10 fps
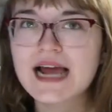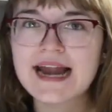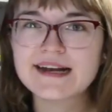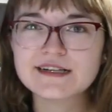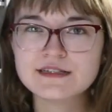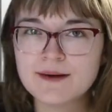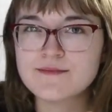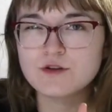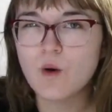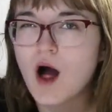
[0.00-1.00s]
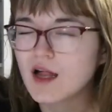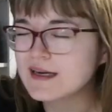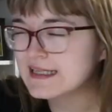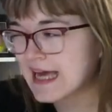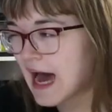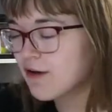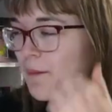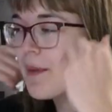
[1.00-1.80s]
kind of dumbed the quality down,